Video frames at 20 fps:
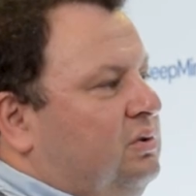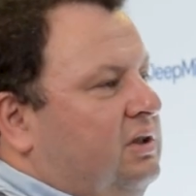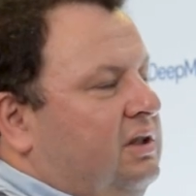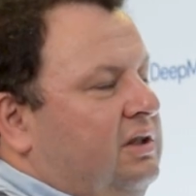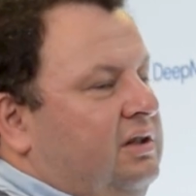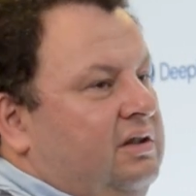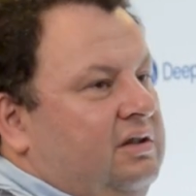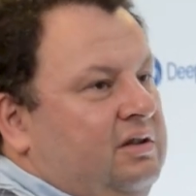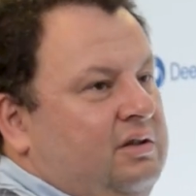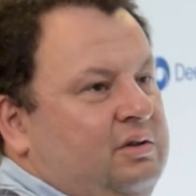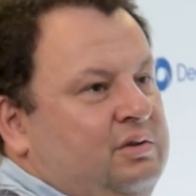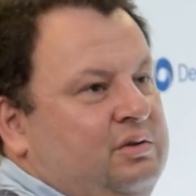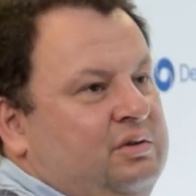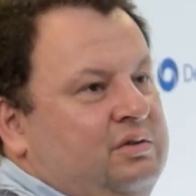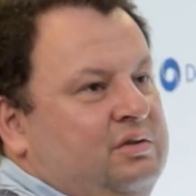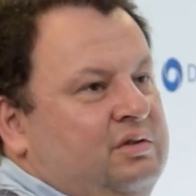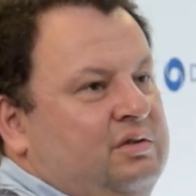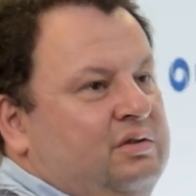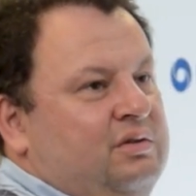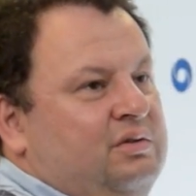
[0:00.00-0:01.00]
clear
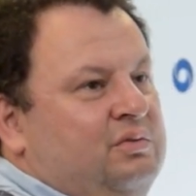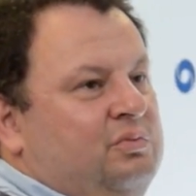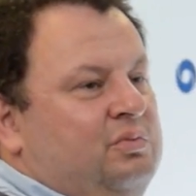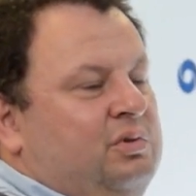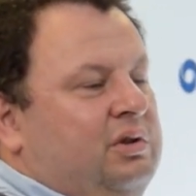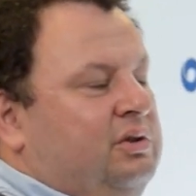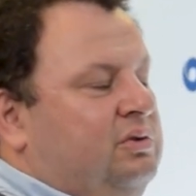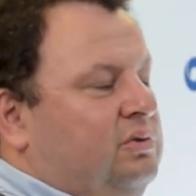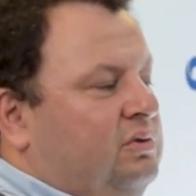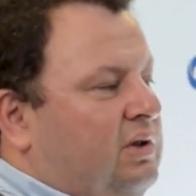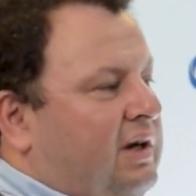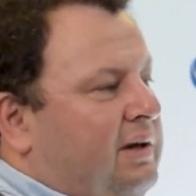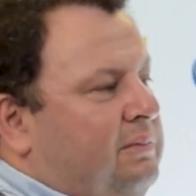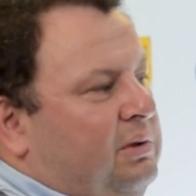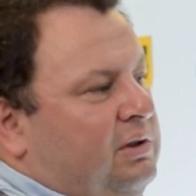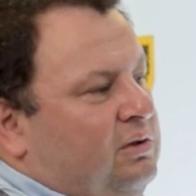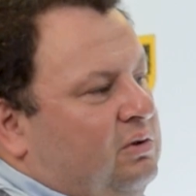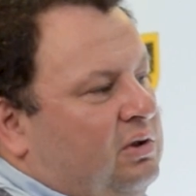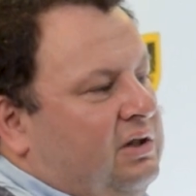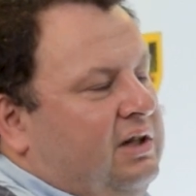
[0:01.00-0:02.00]
what to do. I
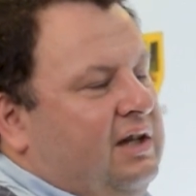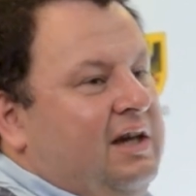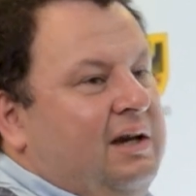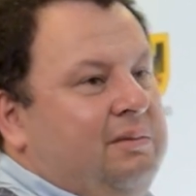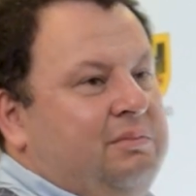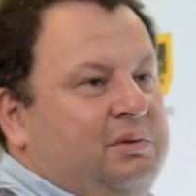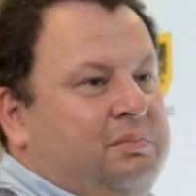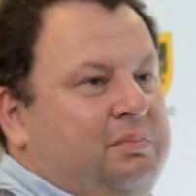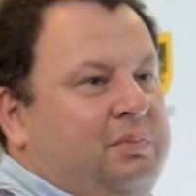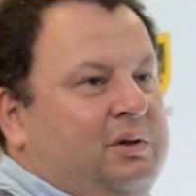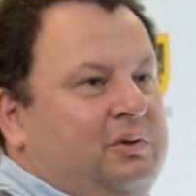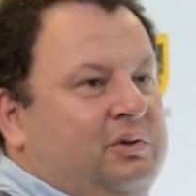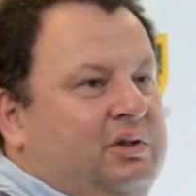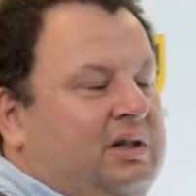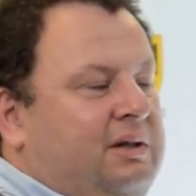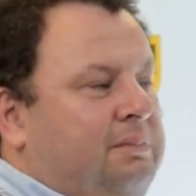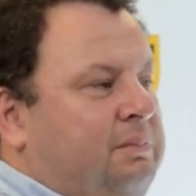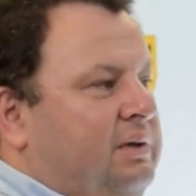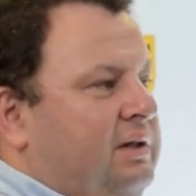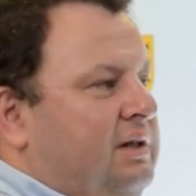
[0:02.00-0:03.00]
mean, okay, I'm the pawn
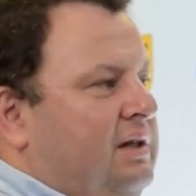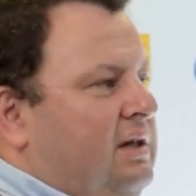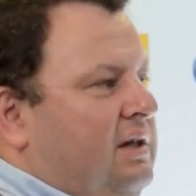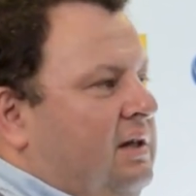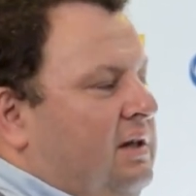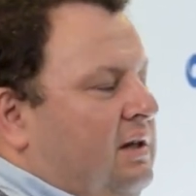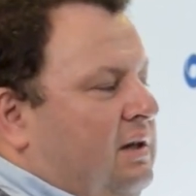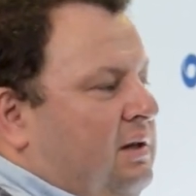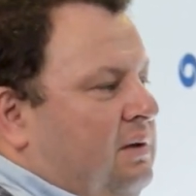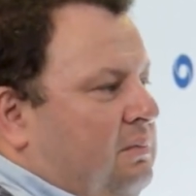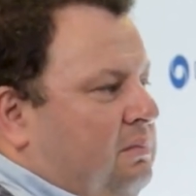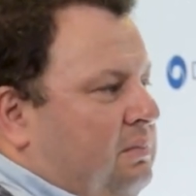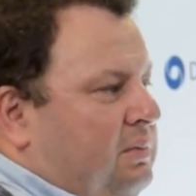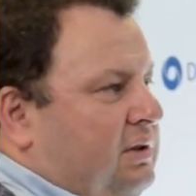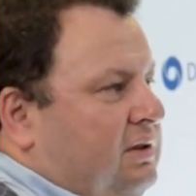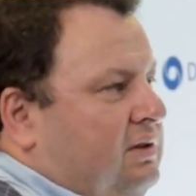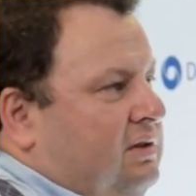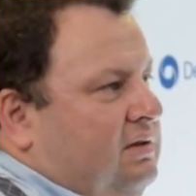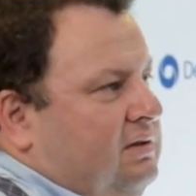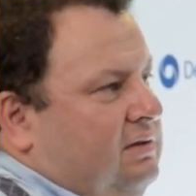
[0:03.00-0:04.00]
up,
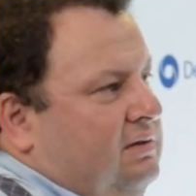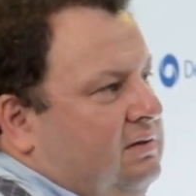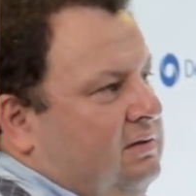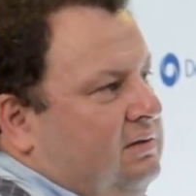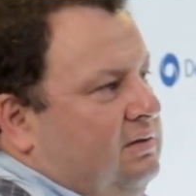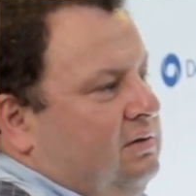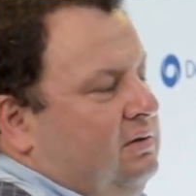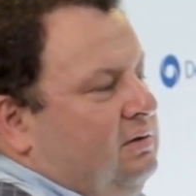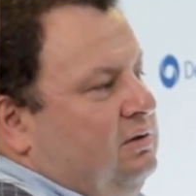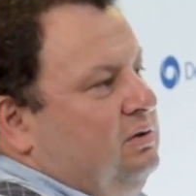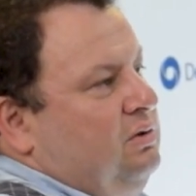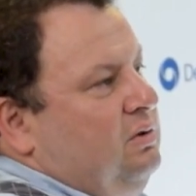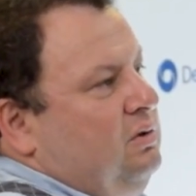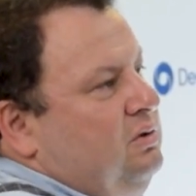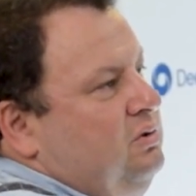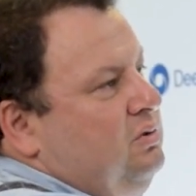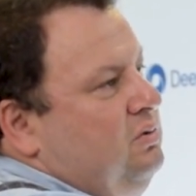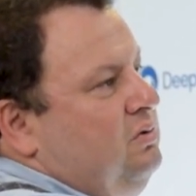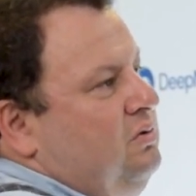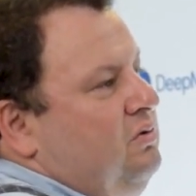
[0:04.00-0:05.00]
but it's
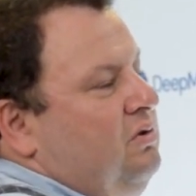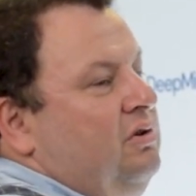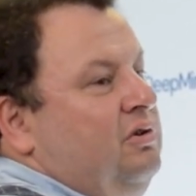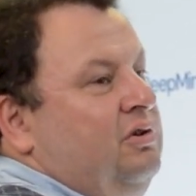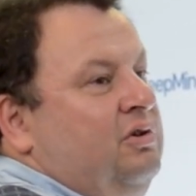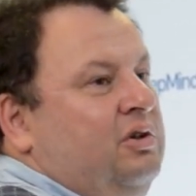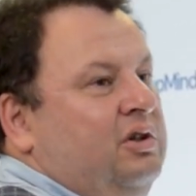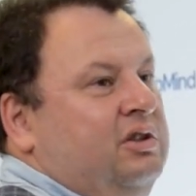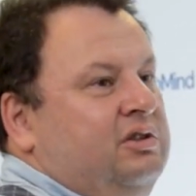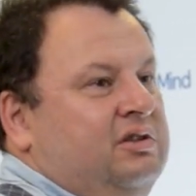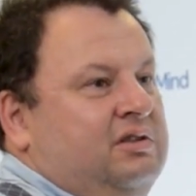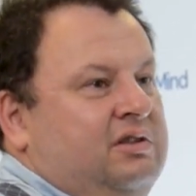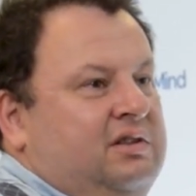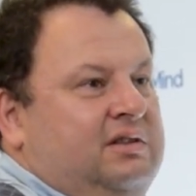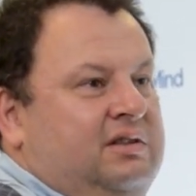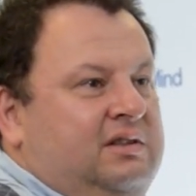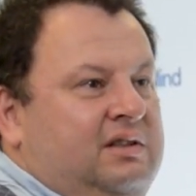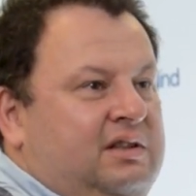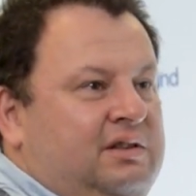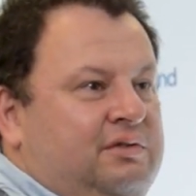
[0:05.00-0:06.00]
also wrong
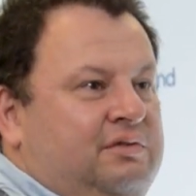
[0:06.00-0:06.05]
corner.